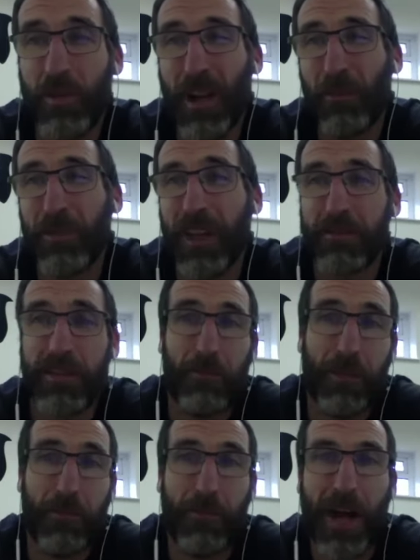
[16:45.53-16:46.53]
be able to give
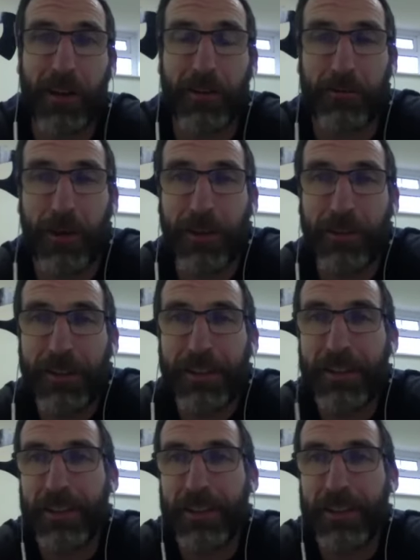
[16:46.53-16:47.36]
something back as well.